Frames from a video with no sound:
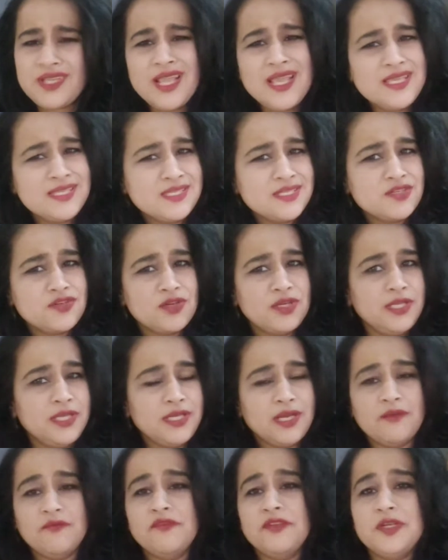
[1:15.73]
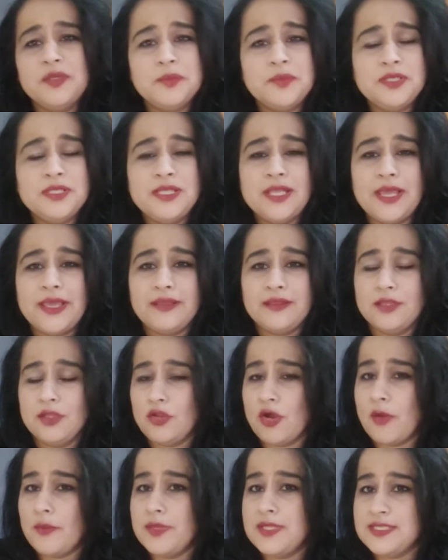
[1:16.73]
is it really comfortable like the
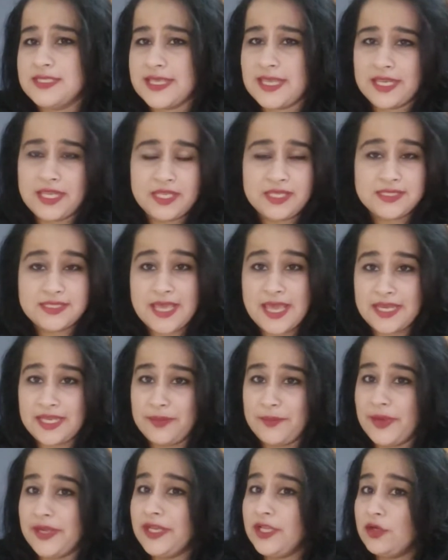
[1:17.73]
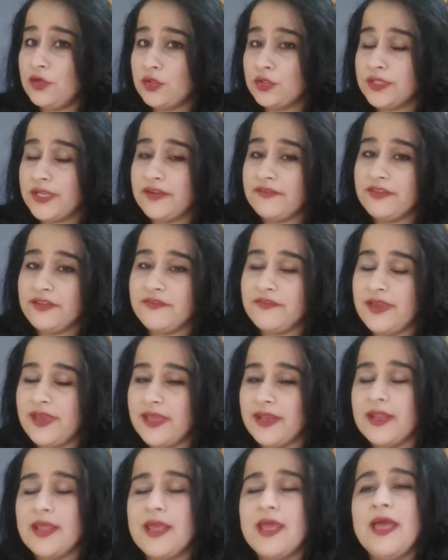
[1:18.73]
normal saree petticoat that we
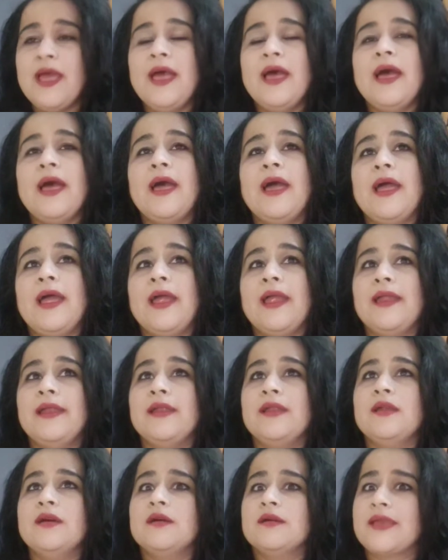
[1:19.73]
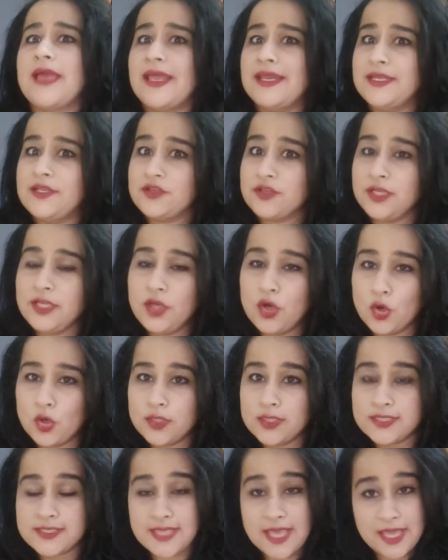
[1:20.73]
wear, and can it really hold
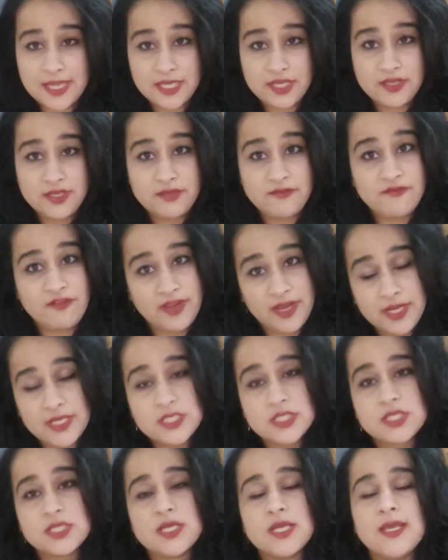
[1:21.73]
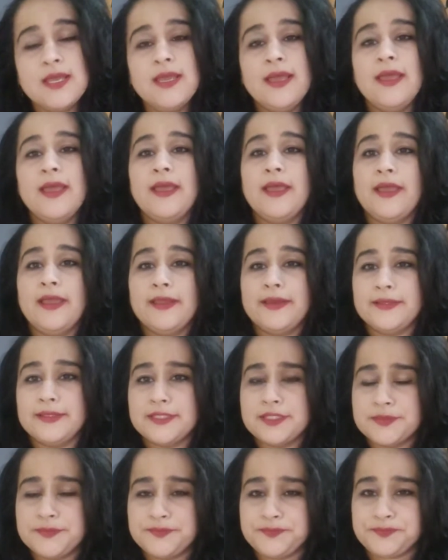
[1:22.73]
the saree weight, and
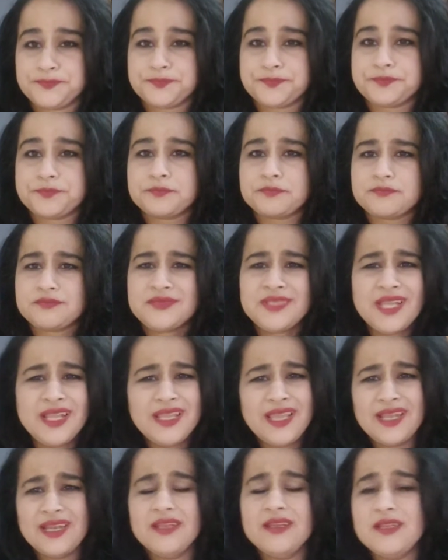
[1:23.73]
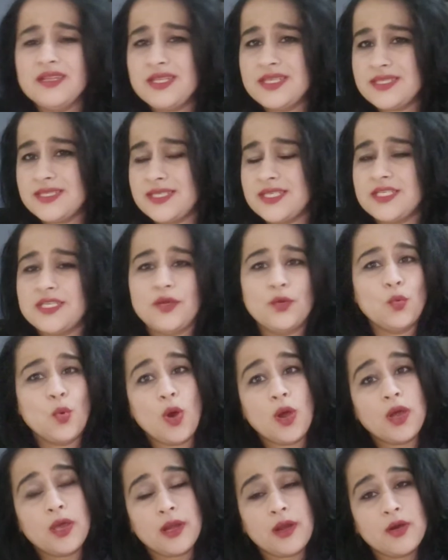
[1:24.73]
can I really sit and
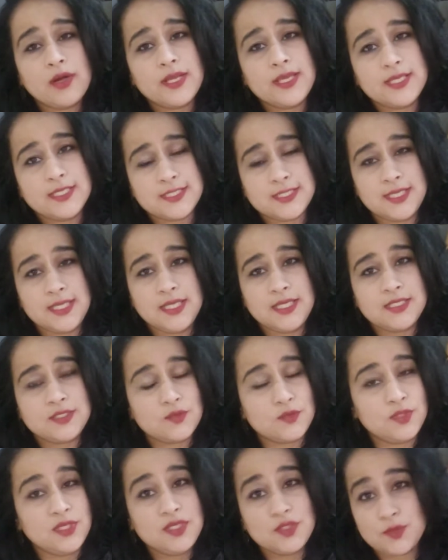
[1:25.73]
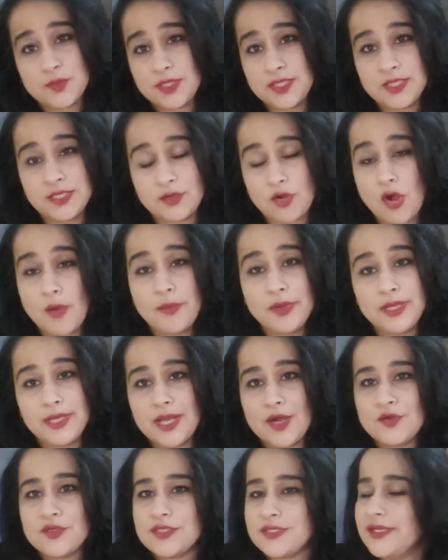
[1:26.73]
walk around easily? So these were the common
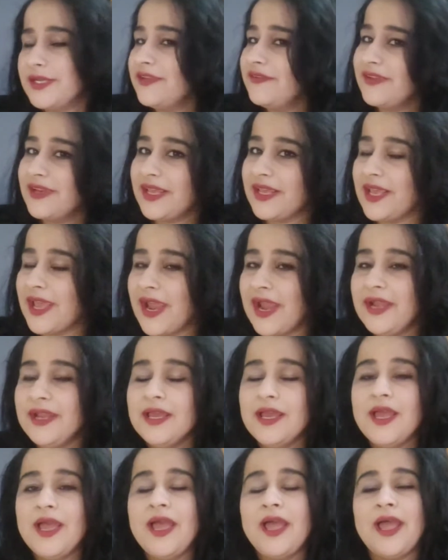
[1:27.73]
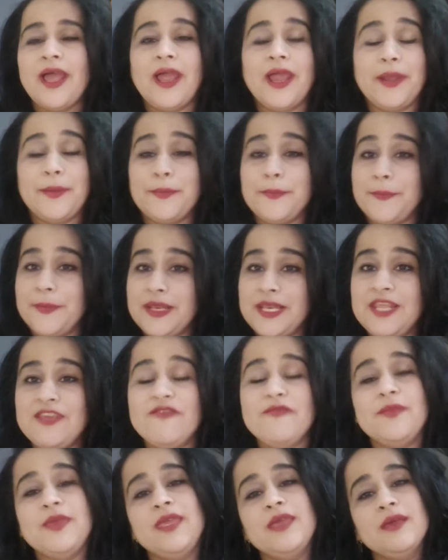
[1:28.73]
doubts that even I had, and believe
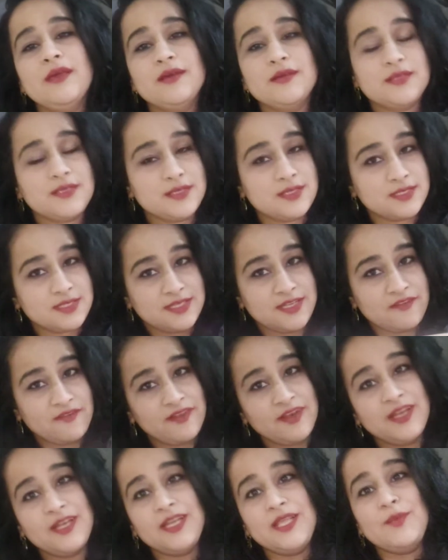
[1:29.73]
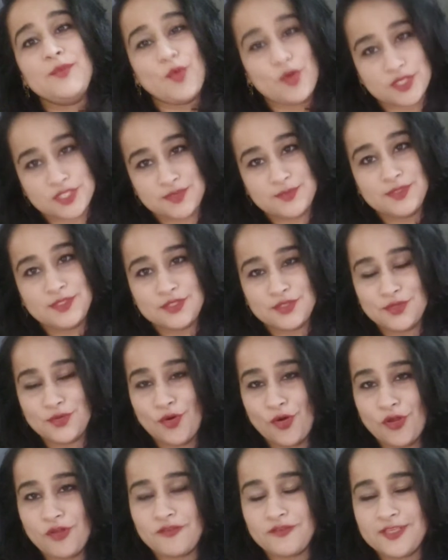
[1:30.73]
me, it is definitely possible to do
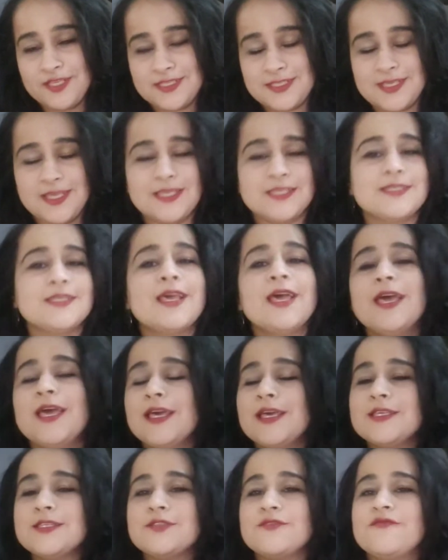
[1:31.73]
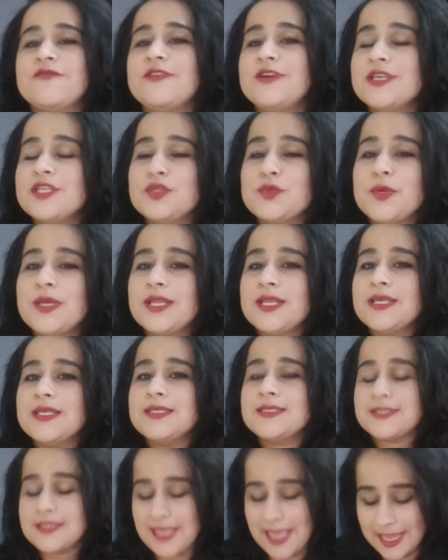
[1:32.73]
all of these things. The first one
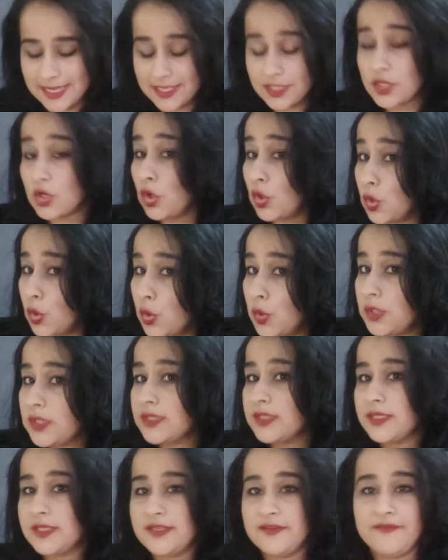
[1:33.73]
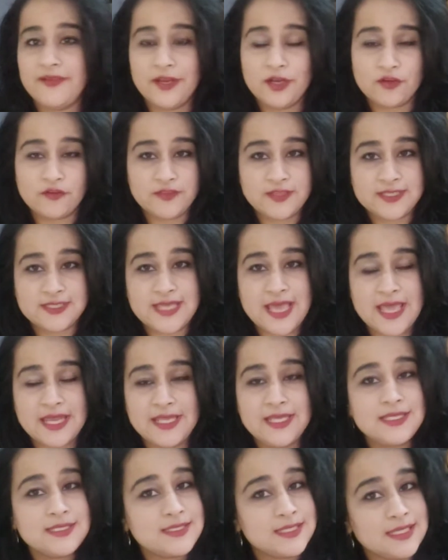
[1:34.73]
is, can it hold the weight of the
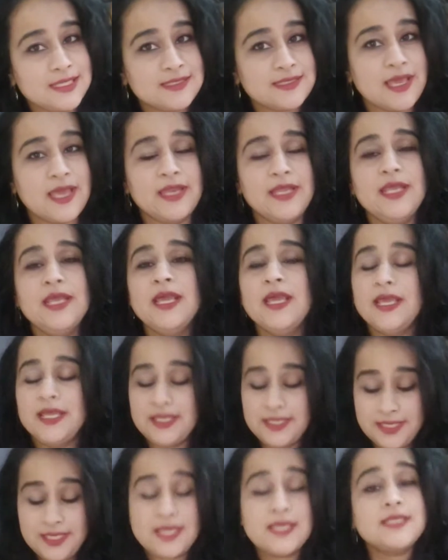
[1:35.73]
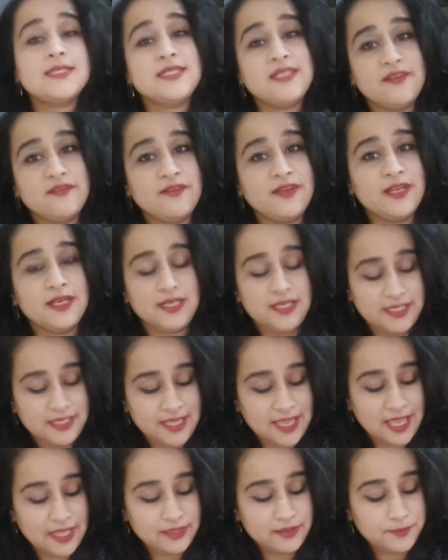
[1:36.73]
saree, silk saree? Yes, definitely it
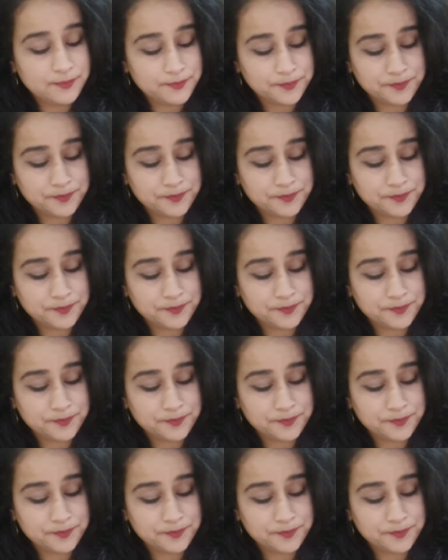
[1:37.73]
can.